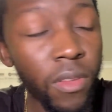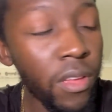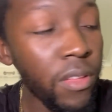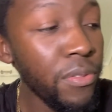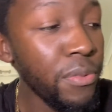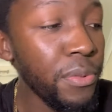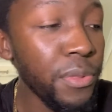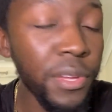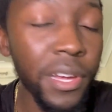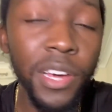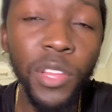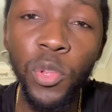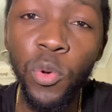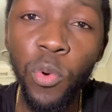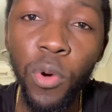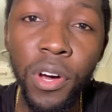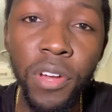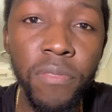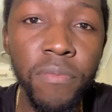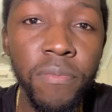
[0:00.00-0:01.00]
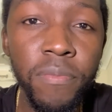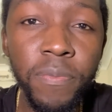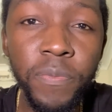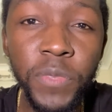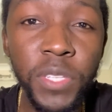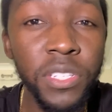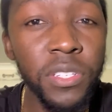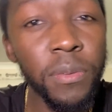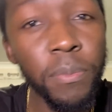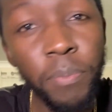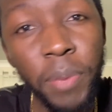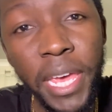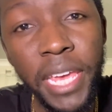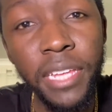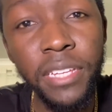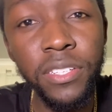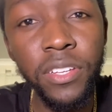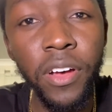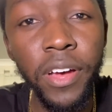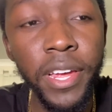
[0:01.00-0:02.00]
the other one doesn't pay
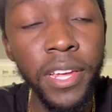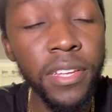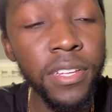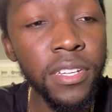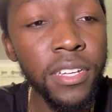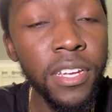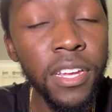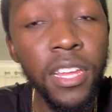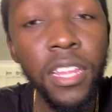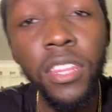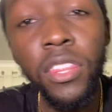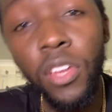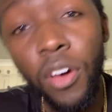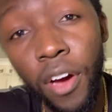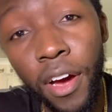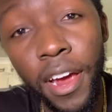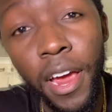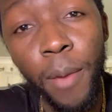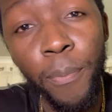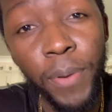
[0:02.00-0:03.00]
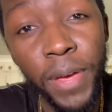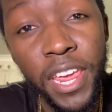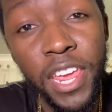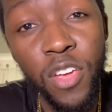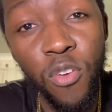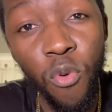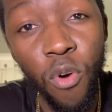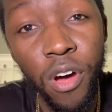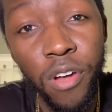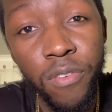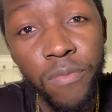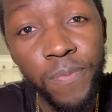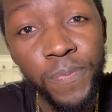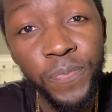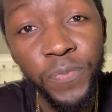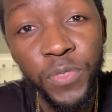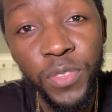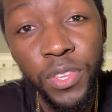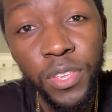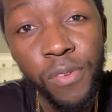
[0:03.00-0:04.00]
as high. The higher paying one
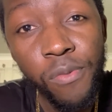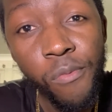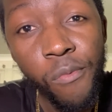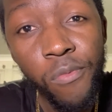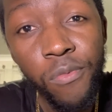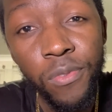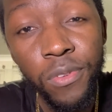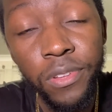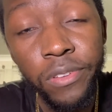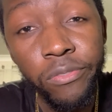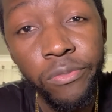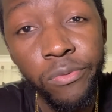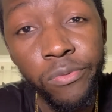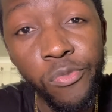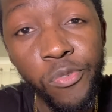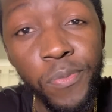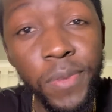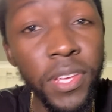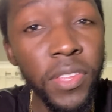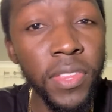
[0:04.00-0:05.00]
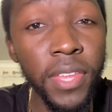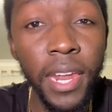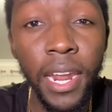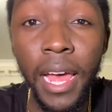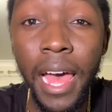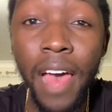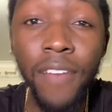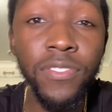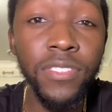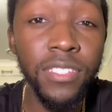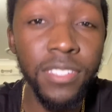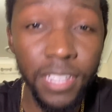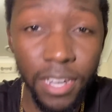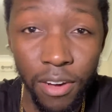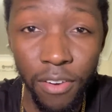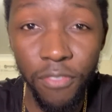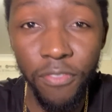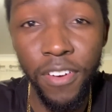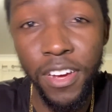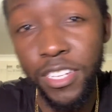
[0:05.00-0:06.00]
will mean that I have to
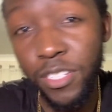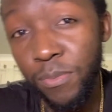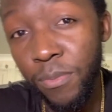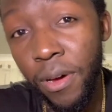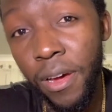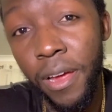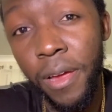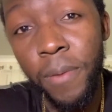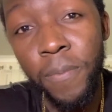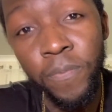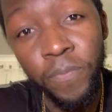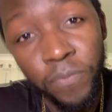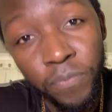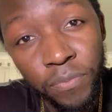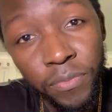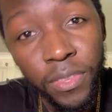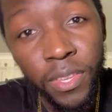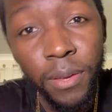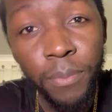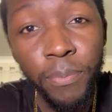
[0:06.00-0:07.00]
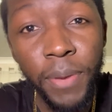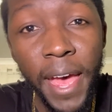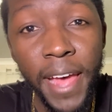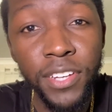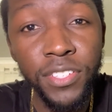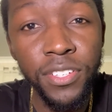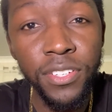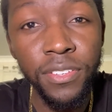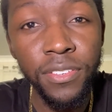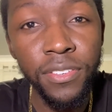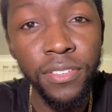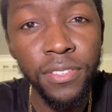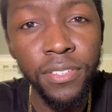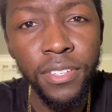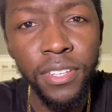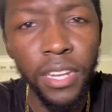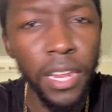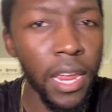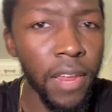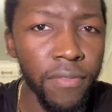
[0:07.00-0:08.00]
sacrifice my passion
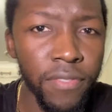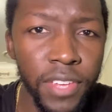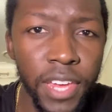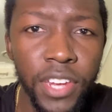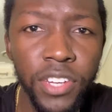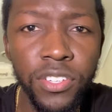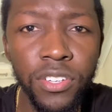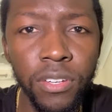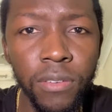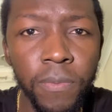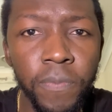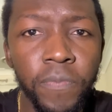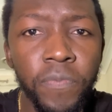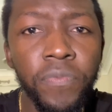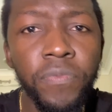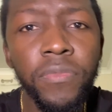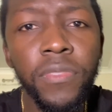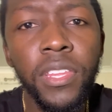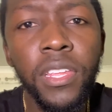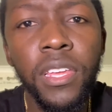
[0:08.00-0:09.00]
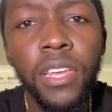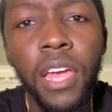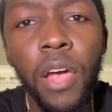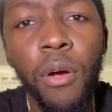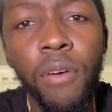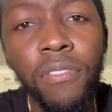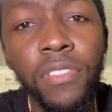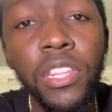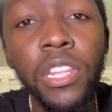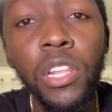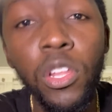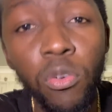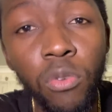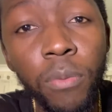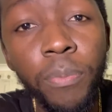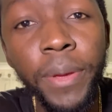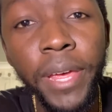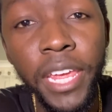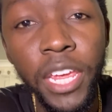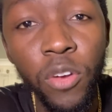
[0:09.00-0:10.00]
in aviation. However, the lower
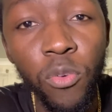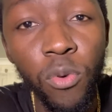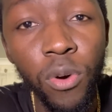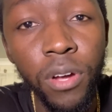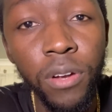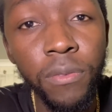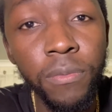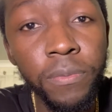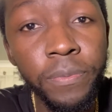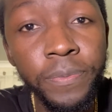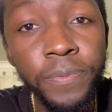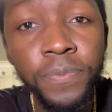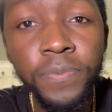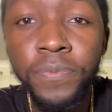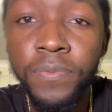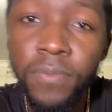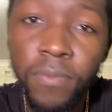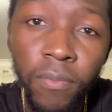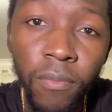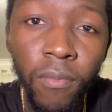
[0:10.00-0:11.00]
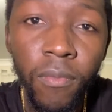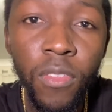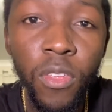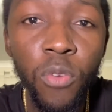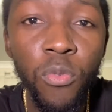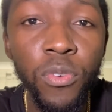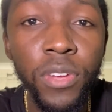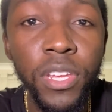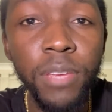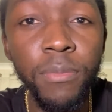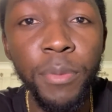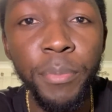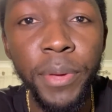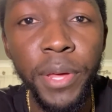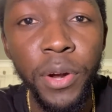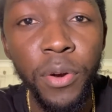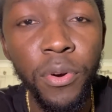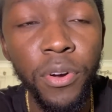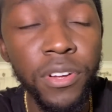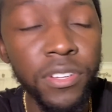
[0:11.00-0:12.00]
paying one will give me
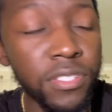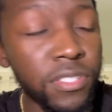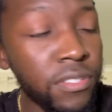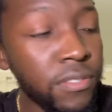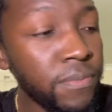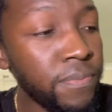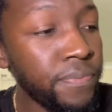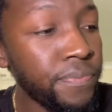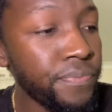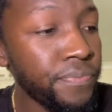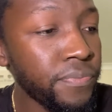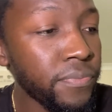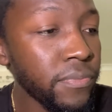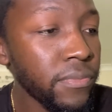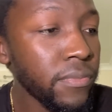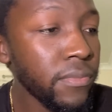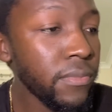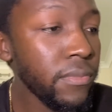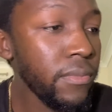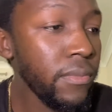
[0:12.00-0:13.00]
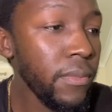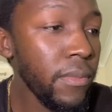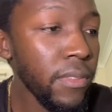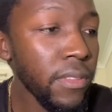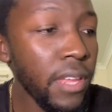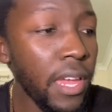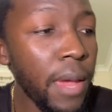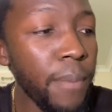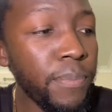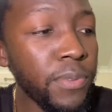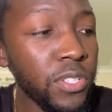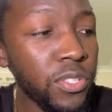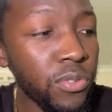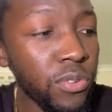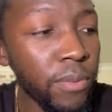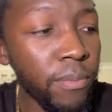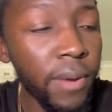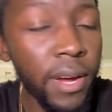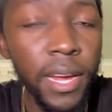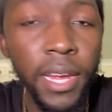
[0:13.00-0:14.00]
better odds at pursuing
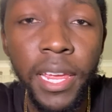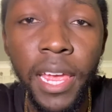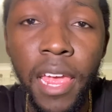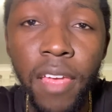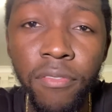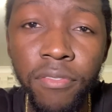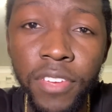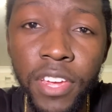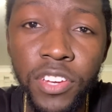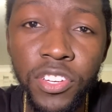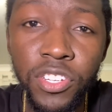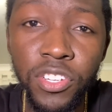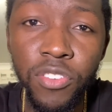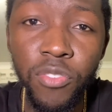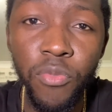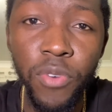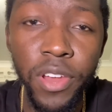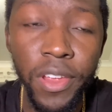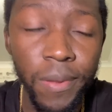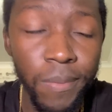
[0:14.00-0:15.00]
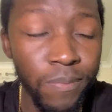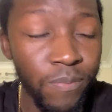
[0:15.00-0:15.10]
my aviation career.